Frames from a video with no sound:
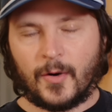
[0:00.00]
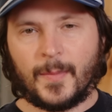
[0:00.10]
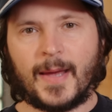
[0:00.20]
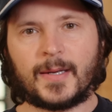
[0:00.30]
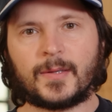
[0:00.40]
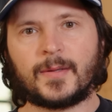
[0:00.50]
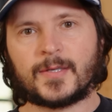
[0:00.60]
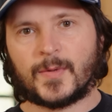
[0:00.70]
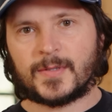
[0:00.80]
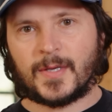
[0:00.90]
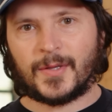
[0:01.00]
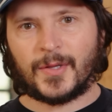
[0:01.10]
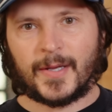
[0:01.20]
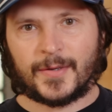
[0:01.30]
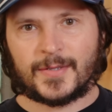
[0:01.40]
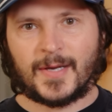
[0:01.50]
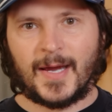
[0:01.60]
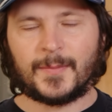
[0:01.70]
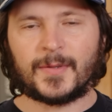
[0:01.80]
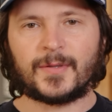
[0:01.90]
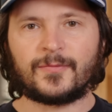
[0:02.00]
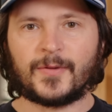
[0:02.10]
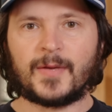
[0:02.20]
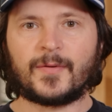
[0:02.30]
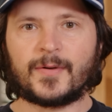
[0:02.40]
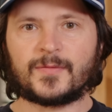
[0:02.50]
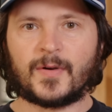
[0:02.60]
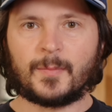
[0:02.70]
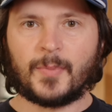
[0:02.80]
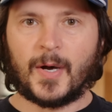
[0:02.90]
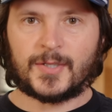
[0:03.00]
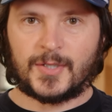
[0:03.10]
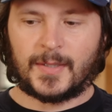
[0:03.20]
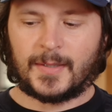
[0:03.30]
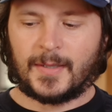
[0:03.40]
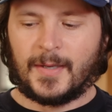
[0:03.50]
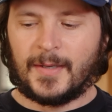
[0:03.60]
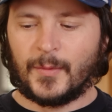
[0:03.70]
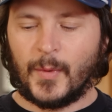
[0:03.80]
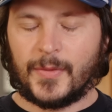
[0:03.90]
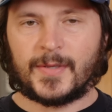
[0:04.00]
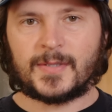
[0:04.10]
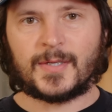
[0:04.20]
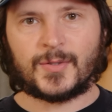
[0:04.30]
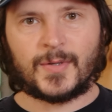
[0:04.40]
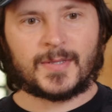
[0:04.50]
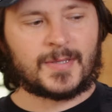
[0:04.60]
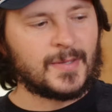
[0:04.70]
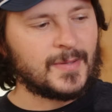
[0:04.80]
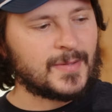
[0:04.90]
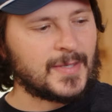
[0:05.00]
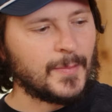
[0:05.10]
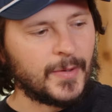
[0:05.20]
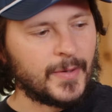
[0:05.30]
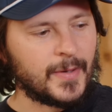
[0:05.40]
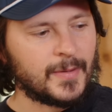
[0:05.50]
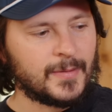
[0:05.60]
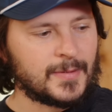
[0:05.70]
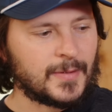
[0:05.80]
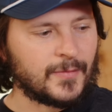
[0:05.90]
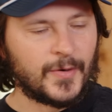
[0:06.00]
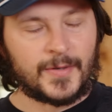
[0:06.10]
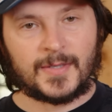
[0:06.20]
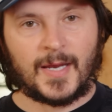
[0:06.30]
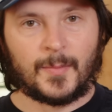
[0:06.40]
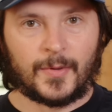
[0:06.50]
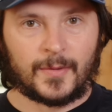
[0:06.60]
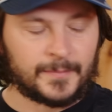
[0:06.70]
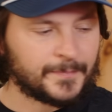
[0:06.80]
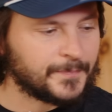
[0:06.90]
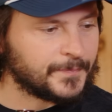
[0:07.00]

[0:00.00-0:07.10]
aromatically, this one's on the lighter side, but the flavor is very punchy with the citrus, similar to the first sample.